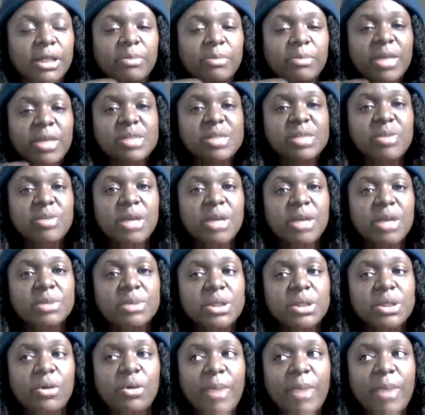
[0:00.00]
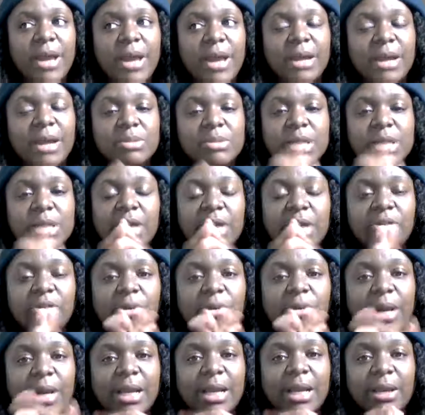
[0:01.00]
it messed me up so bad. I was like,
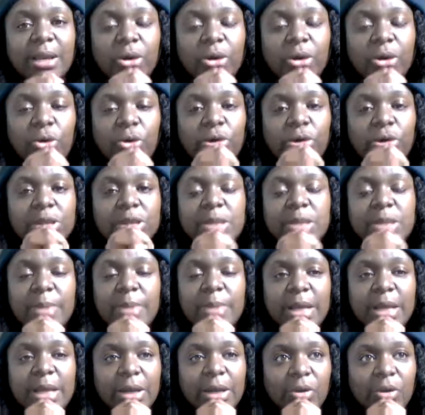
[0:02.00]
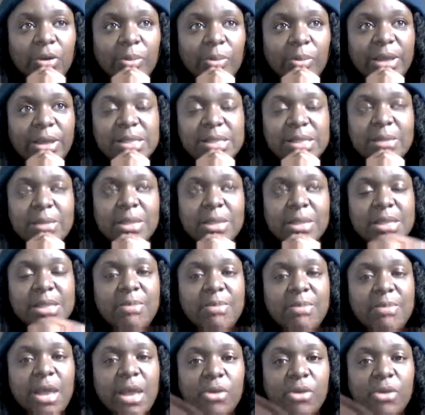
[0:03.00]
I gotta go cook something. I gotta go bake something
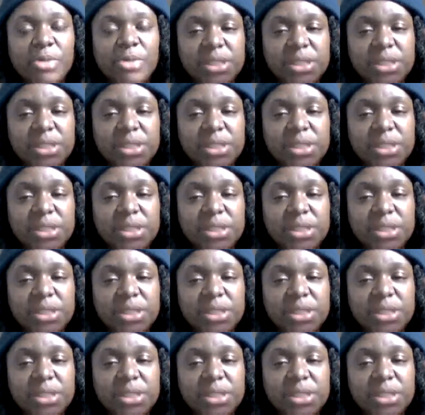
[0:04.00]
because I'm not gonna